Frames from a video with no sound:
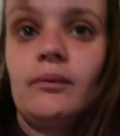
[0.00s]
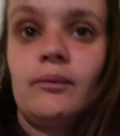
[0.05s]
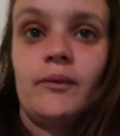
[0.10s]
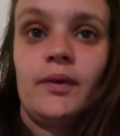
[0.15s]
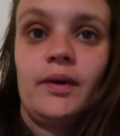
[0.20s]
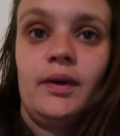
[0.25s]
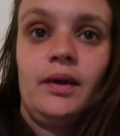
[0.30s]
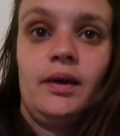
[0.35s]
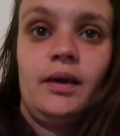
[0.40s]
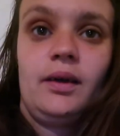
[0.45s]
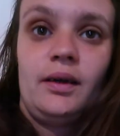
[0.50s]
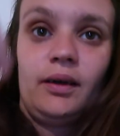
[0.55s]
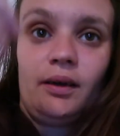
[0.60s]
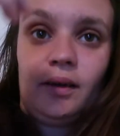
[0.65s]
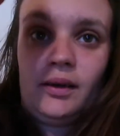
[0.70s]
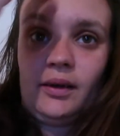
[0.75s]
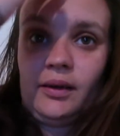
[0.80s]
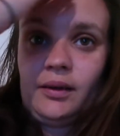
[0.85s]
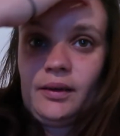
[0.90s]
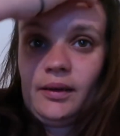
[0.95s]
Could
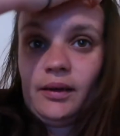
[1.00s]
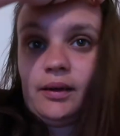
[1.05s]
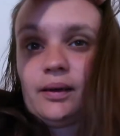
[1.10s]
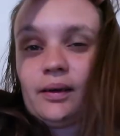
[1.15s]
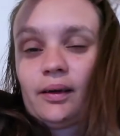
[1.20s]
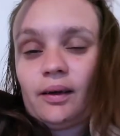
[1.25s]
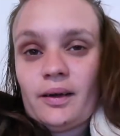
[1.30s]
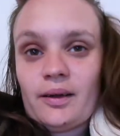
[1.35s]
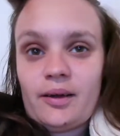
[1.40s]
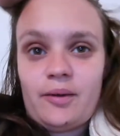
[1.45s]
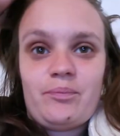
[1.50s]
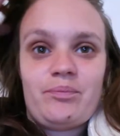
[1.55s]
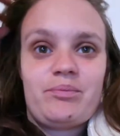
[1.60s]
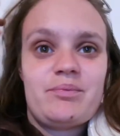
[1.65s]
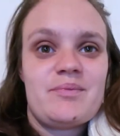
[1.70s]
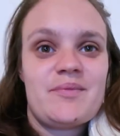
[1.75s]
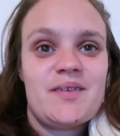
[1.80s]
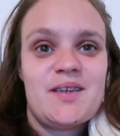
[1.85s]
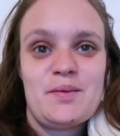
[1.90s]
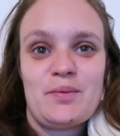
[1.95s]
have slept here Yep,
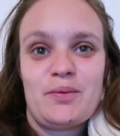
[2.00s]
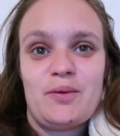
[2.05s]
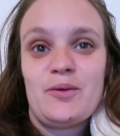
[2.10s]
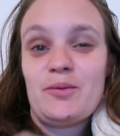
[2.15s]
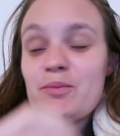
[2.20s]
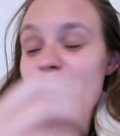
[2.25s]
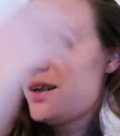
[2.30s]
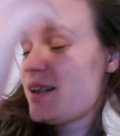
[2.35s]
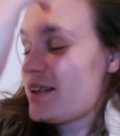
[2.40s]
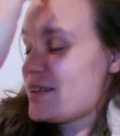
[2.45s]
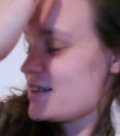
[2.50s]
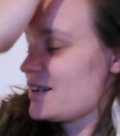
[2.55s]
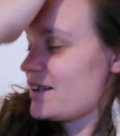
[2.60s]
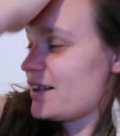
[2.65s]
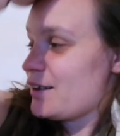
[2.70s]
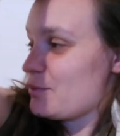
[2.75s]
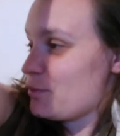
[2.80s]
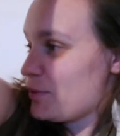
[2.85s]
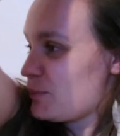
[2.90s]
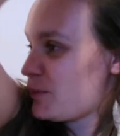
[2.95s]
took me to
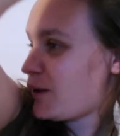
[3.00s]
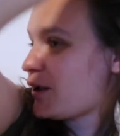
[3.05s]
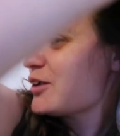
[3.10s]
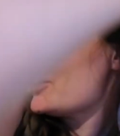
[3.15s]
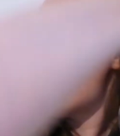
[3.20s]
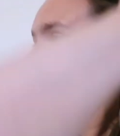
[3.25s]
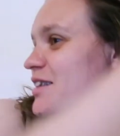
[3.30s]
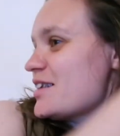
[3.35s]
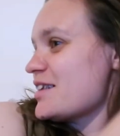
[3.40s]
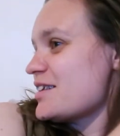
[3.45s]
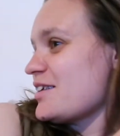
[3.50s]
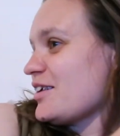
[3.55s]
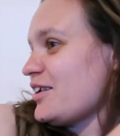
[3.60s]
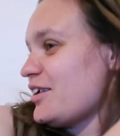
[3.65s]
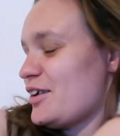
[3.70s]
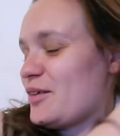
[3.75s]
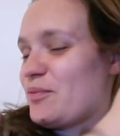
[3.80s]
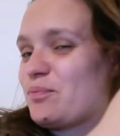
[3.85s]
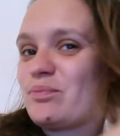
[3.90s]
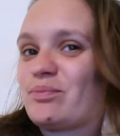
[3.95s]
allow my battery to
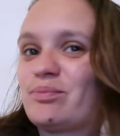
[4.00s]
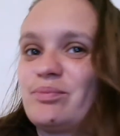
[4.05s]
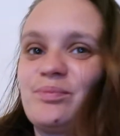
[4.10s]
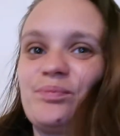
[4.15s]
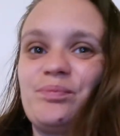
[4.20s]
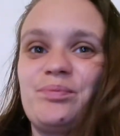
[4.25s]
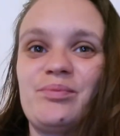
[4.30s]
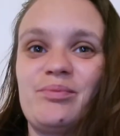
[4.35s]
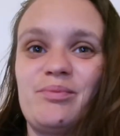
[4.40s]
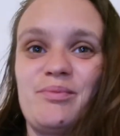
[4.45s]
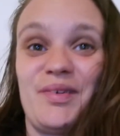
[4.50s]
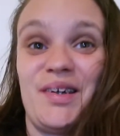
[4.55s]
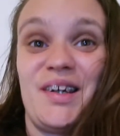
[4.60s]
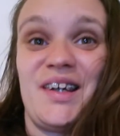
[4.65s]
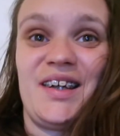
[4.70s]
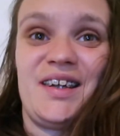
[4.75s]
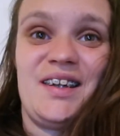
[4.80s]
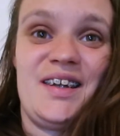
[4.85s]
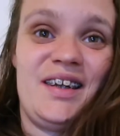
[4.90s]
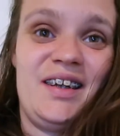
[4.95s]
die
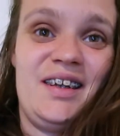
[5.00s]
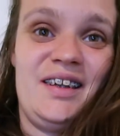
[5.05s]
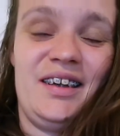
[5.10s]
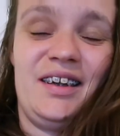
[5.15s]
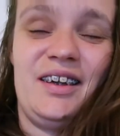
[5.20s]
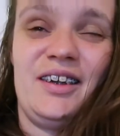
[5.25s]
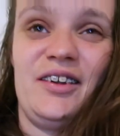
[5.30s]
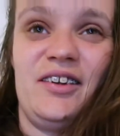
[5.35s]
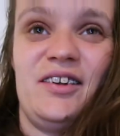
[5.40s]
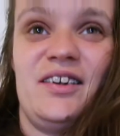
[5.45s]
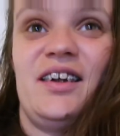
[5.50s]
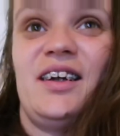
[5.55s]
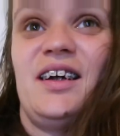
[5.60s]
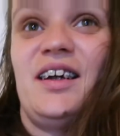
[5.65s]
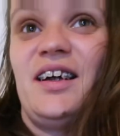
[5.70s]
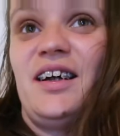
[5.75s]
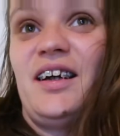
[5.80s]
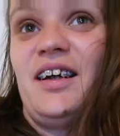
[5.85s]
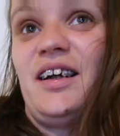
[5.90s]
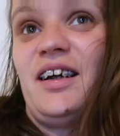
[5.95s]
But hey hi
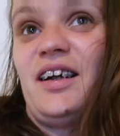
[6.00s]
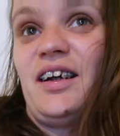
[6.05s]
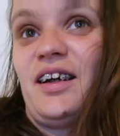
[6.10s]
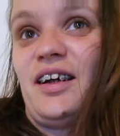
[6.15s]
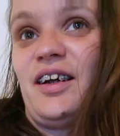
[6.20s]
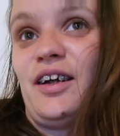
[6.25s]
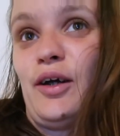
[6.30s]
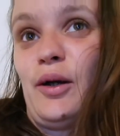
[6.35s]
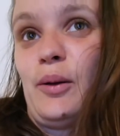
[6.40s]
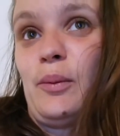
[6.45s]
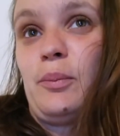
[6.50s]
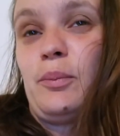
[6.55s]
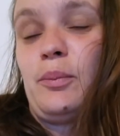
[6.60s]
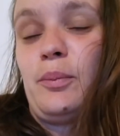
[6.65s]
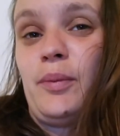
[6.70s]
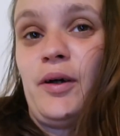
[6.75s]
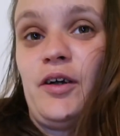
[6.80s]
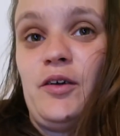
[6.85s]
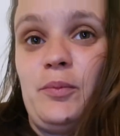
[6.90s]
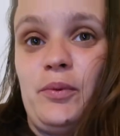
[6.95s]
um,
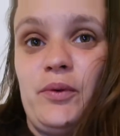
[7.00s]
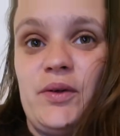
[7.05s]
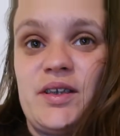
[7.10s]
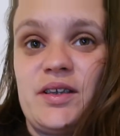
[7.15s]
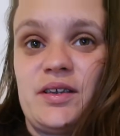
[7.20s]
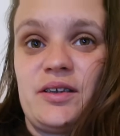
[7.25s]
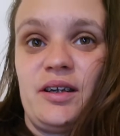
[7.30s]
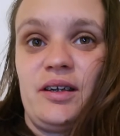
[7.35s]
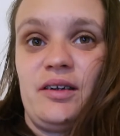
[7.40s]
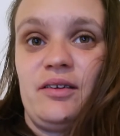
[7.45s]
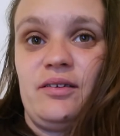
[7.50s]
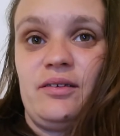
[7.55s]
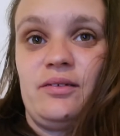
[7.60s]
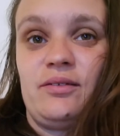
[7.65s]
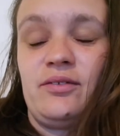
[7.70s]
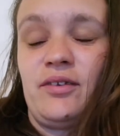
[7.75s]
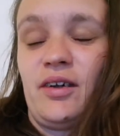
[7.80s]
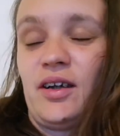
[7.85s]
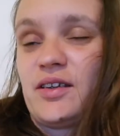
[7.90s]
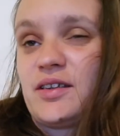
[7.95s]
Both boys are now
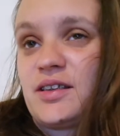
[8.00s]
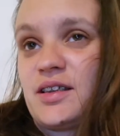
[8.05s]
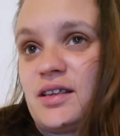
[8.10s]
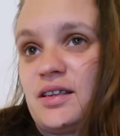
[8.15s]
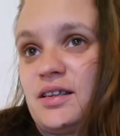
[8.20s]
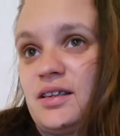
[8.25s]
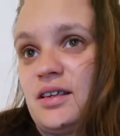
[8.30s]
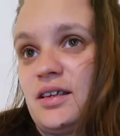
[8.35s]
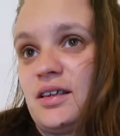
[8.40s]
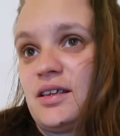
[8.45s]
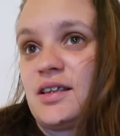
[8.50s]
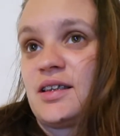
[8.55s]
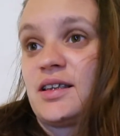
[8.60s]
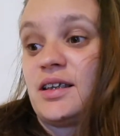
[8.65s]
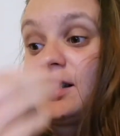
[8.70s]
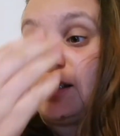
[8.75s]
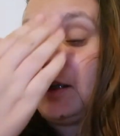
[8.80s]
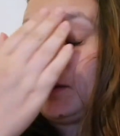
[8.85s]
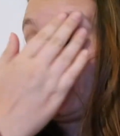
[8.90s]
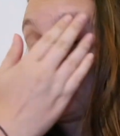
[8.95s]
fast
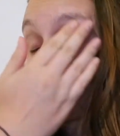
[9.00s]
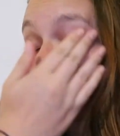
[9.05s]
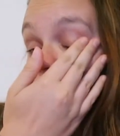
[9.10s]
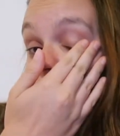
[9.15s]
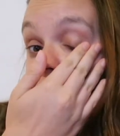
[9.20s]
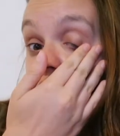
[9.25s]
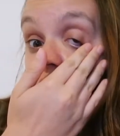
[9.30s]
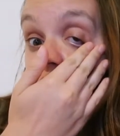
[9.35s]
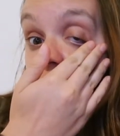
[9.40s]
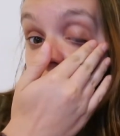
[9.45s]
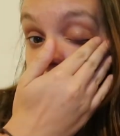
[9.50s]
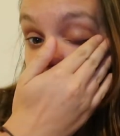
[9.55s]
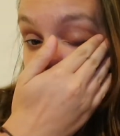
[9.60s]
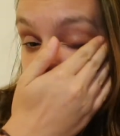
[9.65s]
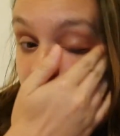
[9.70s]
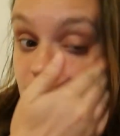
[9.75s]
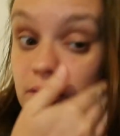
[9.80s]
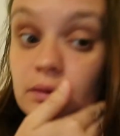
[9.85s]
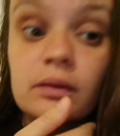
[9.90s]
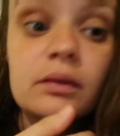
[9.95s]
asleep It's,
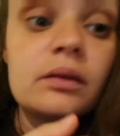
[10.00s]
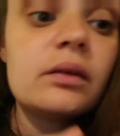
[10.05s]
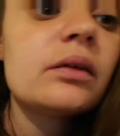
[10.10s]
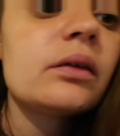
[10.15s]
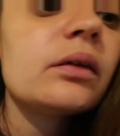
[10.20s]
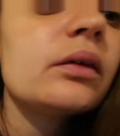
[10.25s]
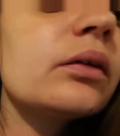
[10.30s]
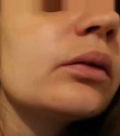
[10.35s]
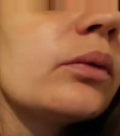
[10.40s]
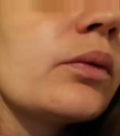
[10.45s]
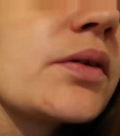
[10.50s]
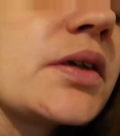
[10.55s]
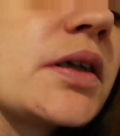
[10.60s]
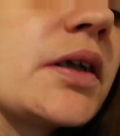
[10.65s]
What